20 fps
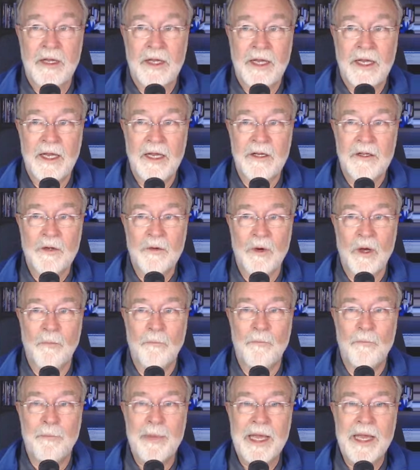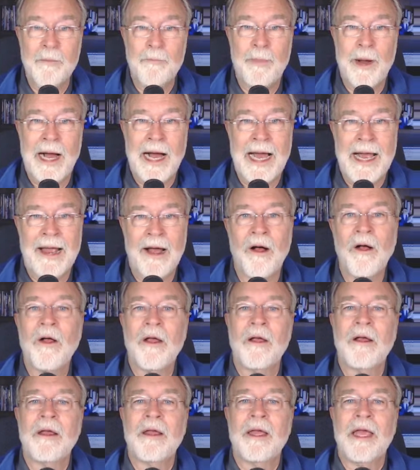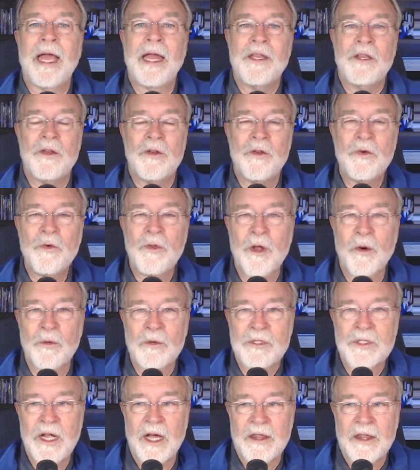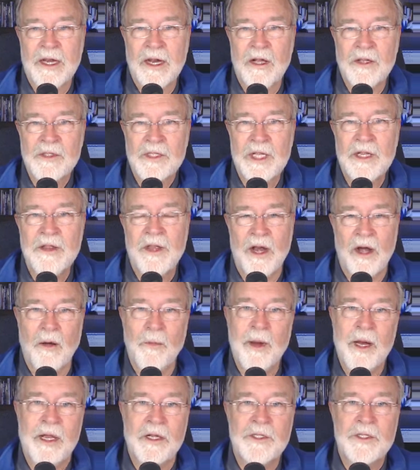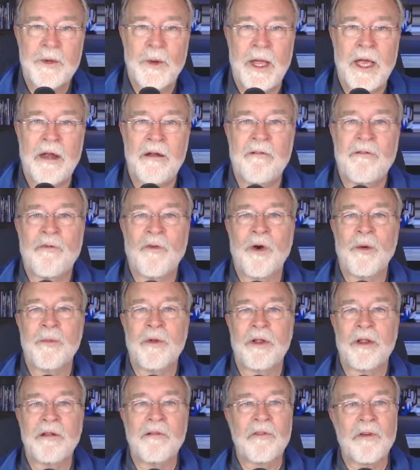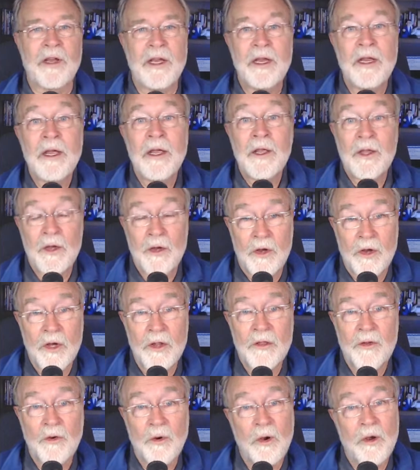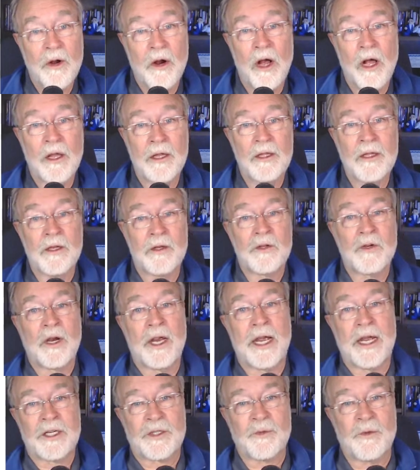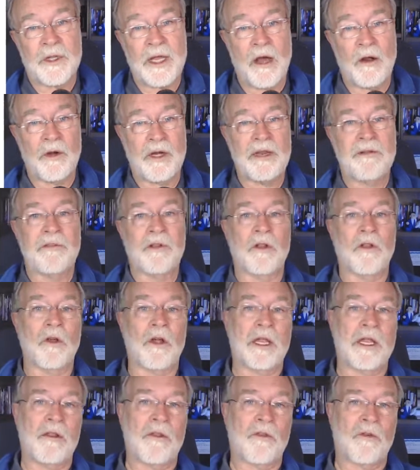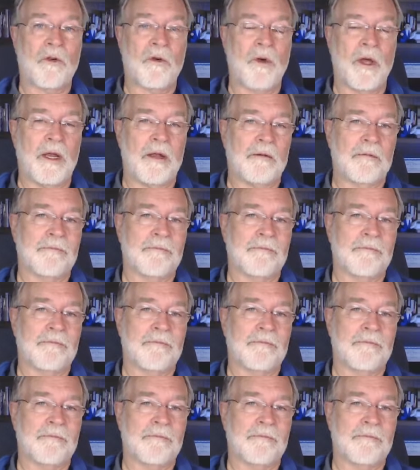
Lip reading: into a big pile and you knew there was nothing else in there because you had informed delivery, you could throw it all in the trash without even looking through it.